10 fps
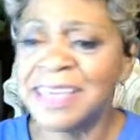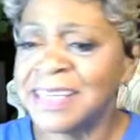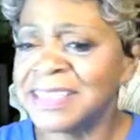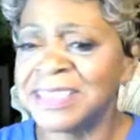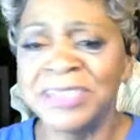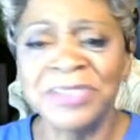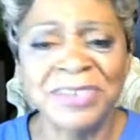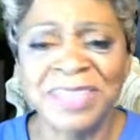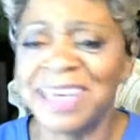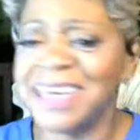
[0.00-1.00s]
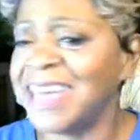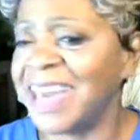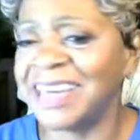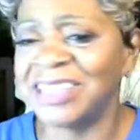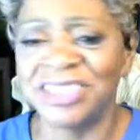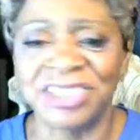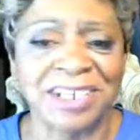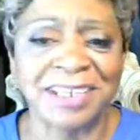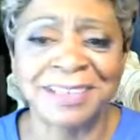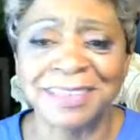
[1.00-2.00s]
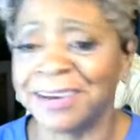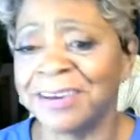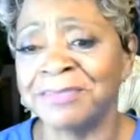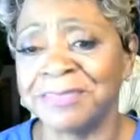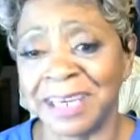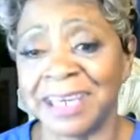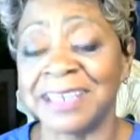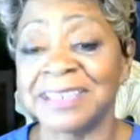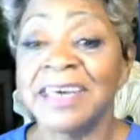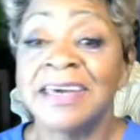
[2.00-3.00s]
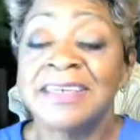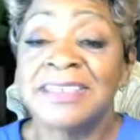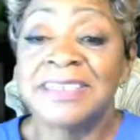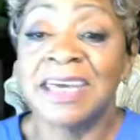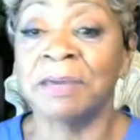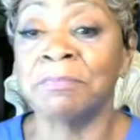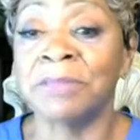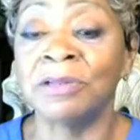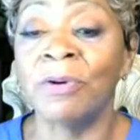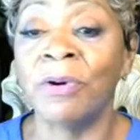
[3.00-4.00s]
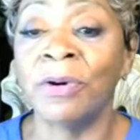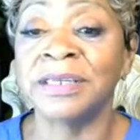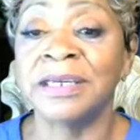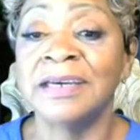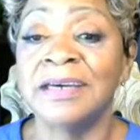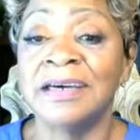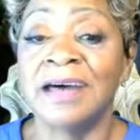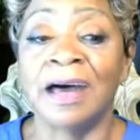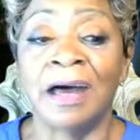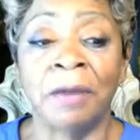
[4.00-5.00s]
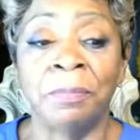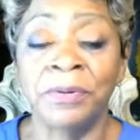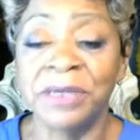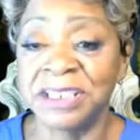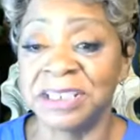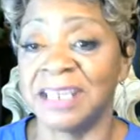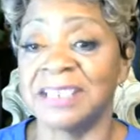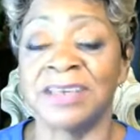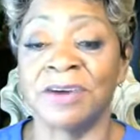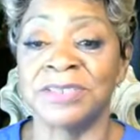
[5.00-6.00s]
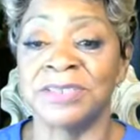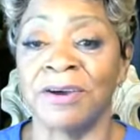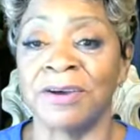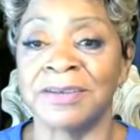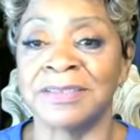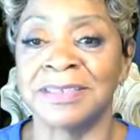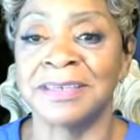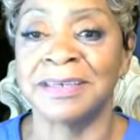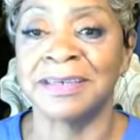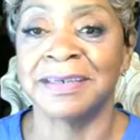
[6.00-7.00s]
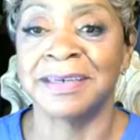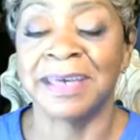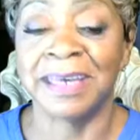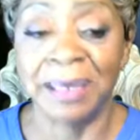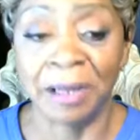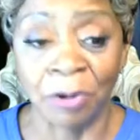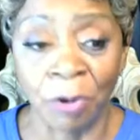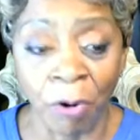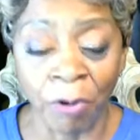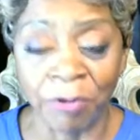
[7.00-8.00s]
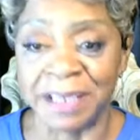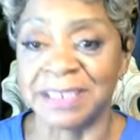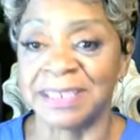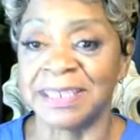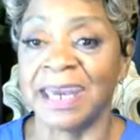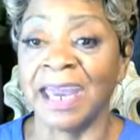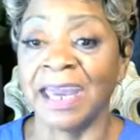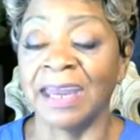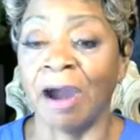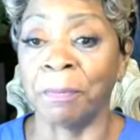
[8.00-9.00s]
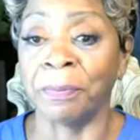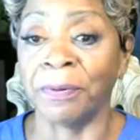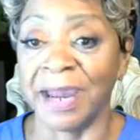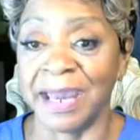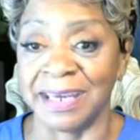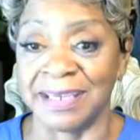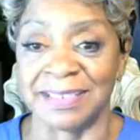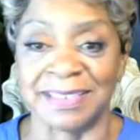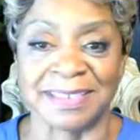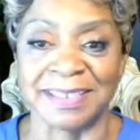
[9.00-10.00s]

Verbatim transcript: Sing to the ancient of days. Singing, the Lord uh, appreciates our songs. He glories in our praise.